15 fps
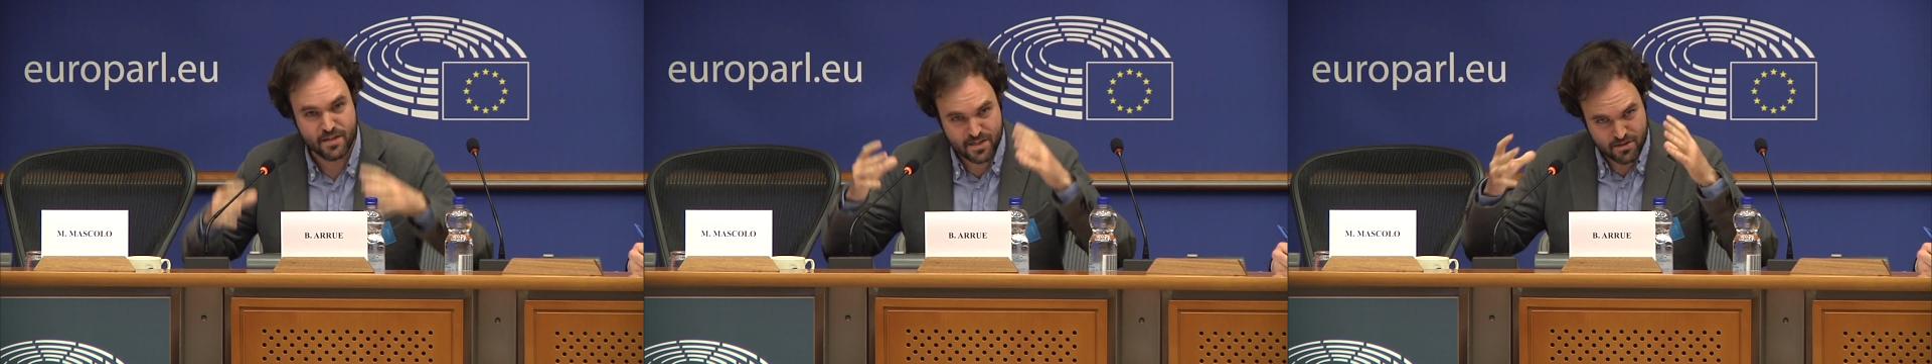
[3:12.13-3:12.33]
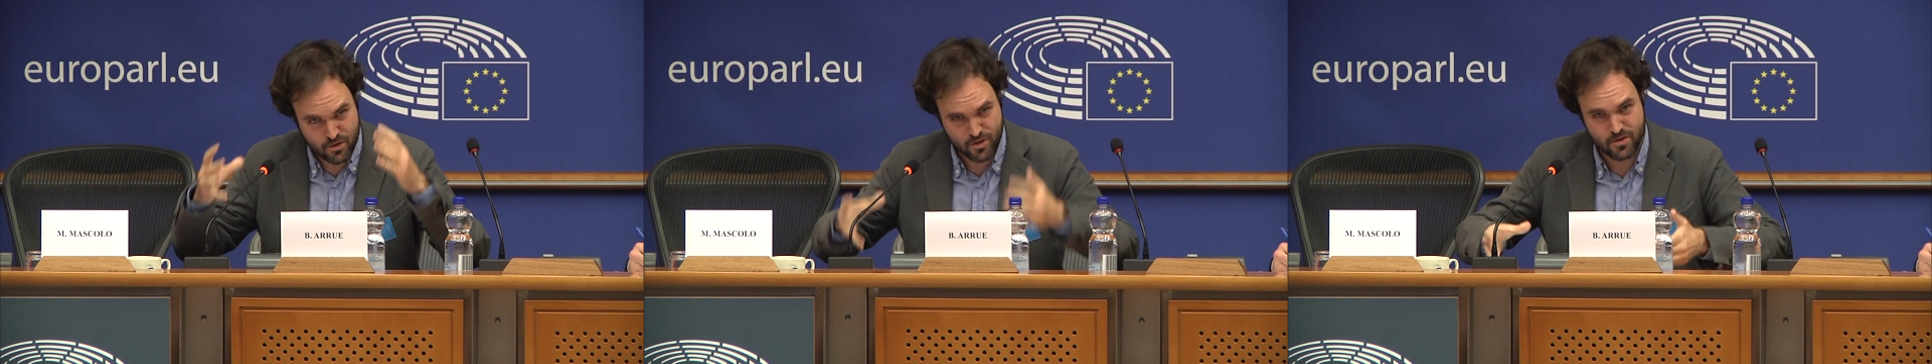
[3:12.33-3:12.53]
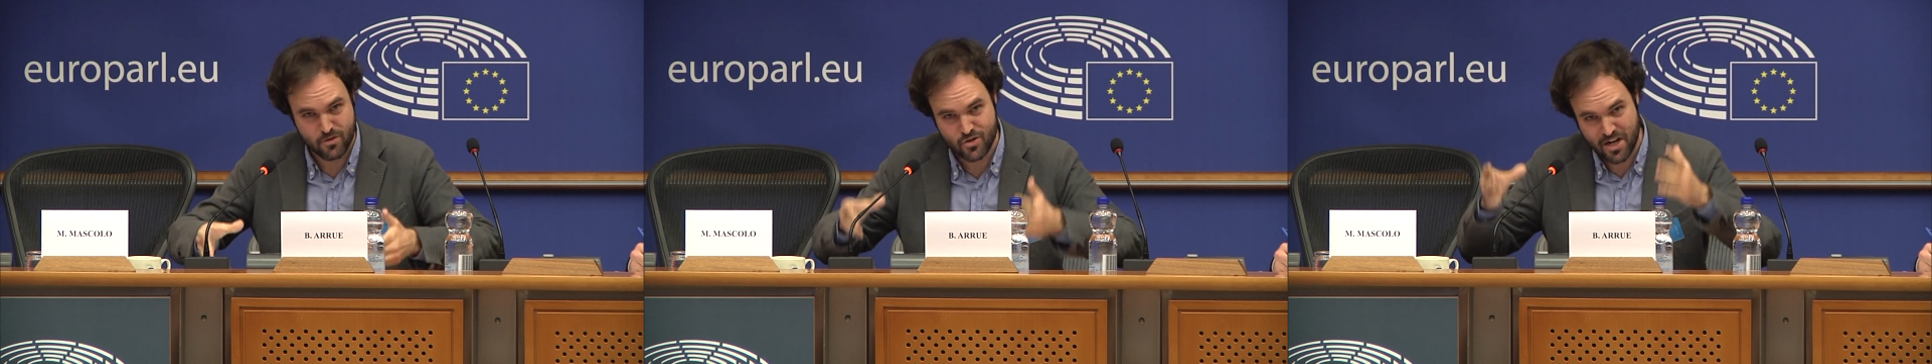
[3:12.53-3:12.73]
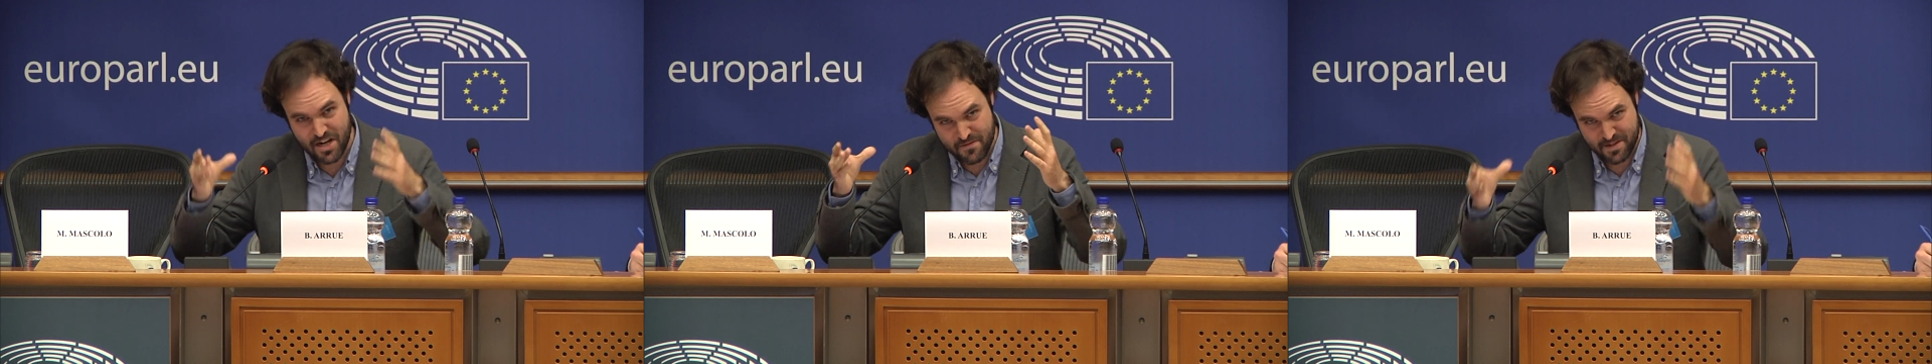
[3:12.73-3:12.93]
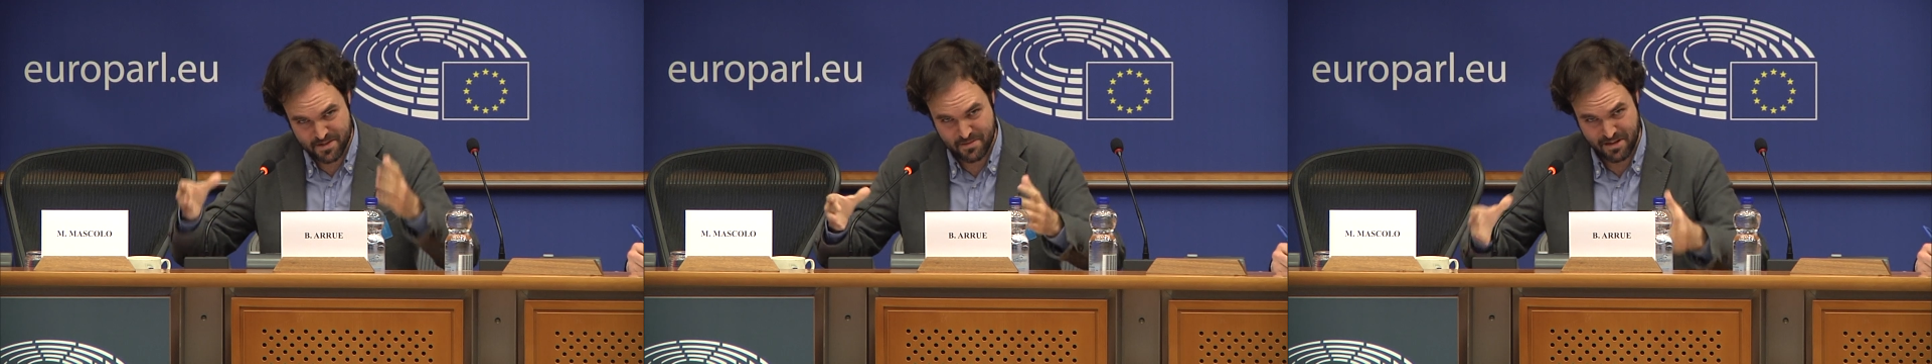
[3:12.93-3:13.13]
this
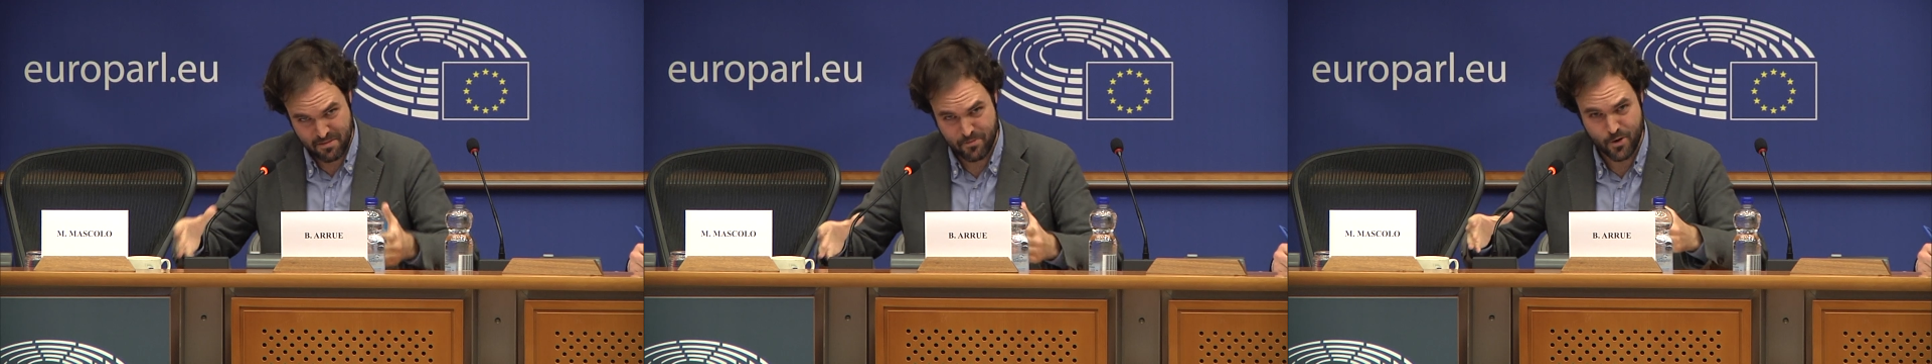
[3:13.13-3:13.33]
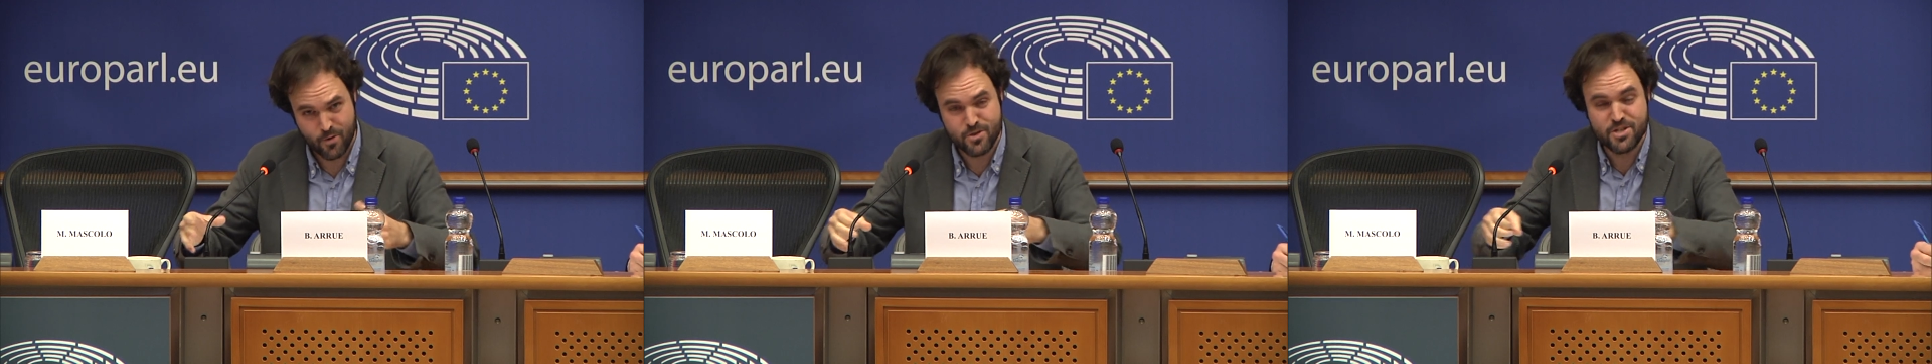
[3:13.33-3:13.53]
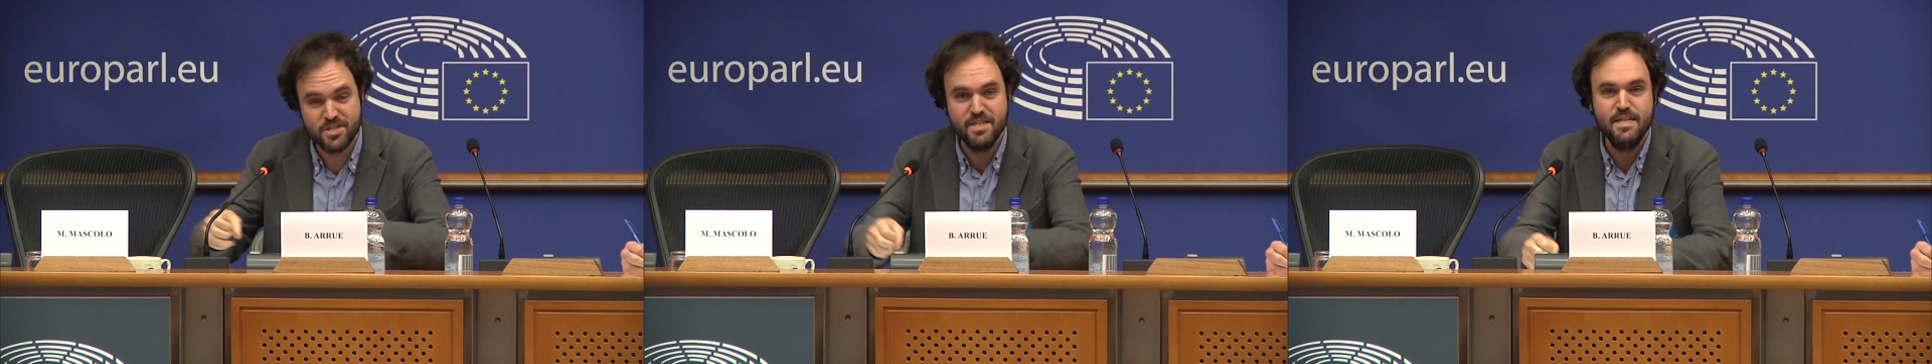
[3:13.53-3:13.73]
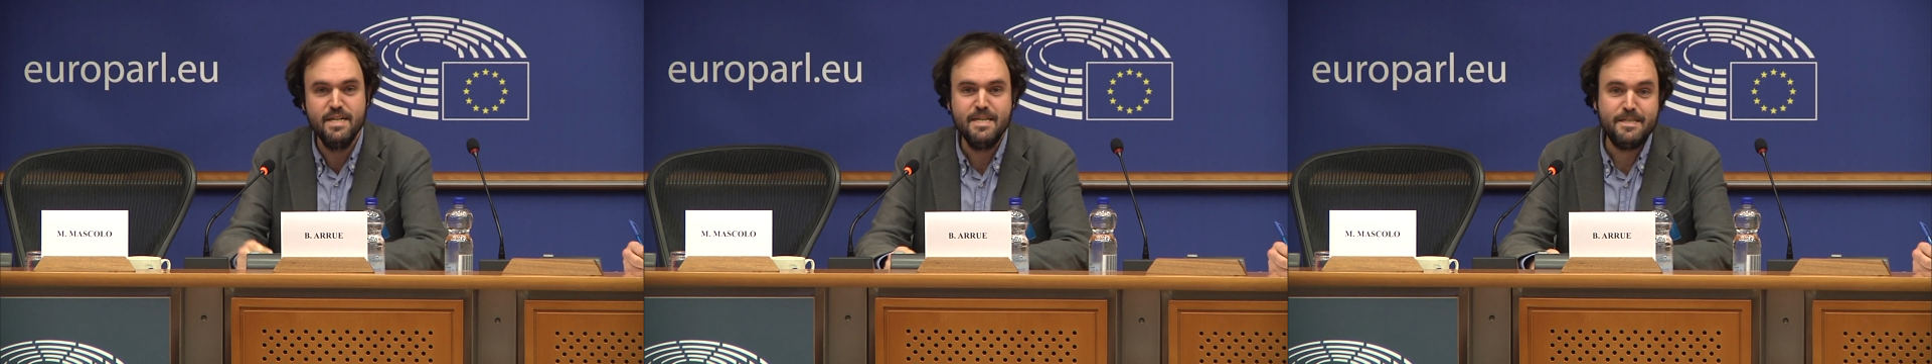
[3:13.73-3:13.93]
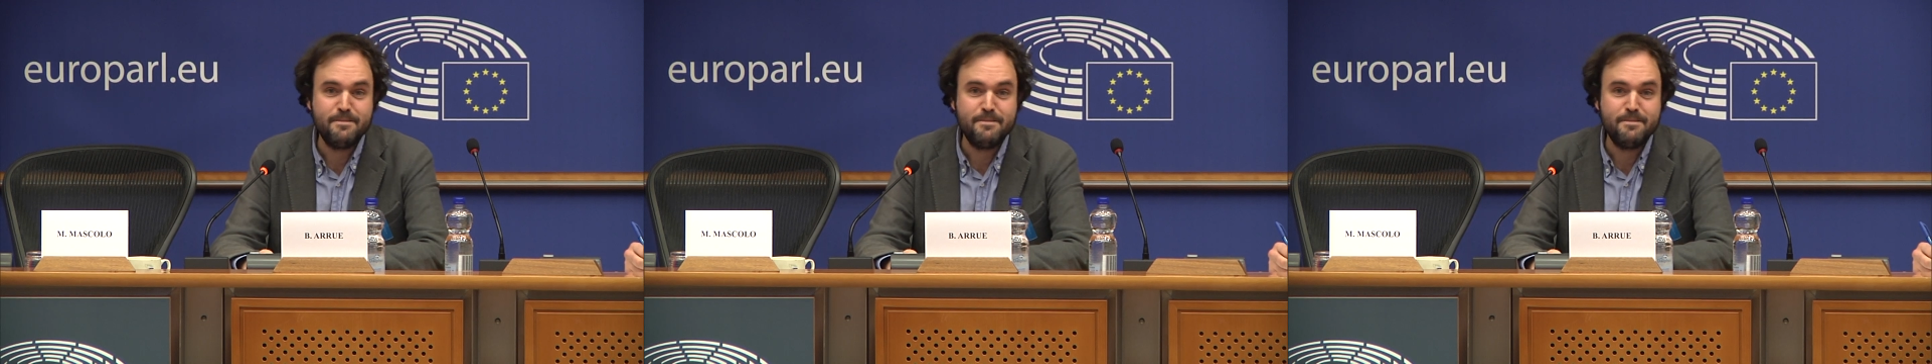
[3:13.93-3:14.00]
social investment approach.